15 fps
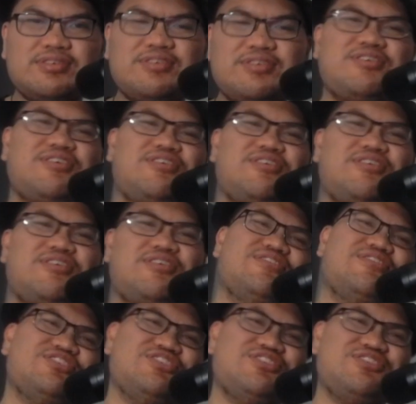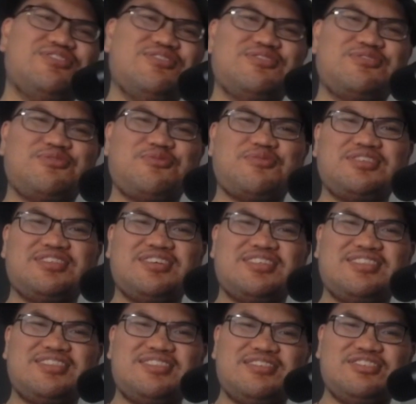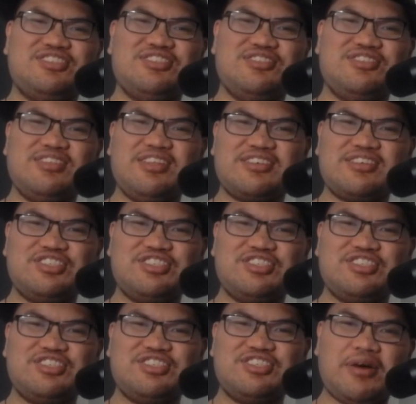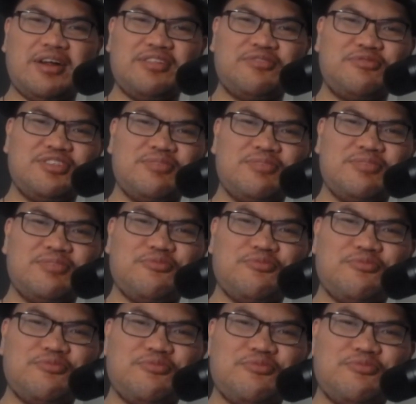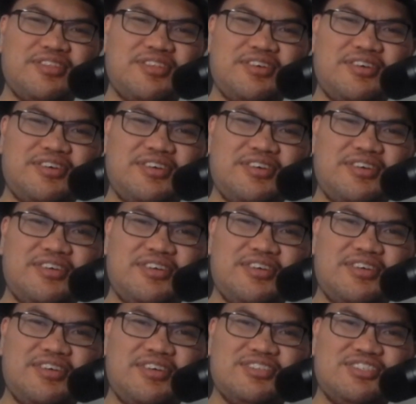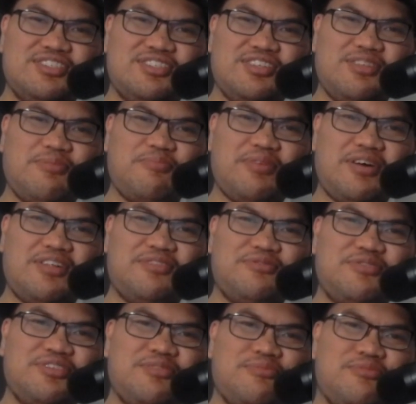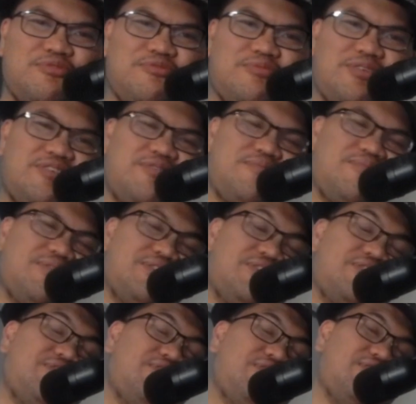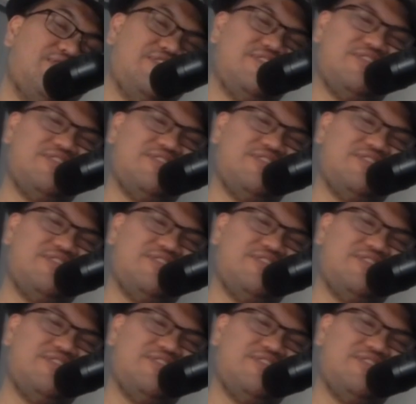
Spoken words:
Oh, G-Yeon doing the... She did a ballerina move, man. She did a ballerina move, man. Oh my god.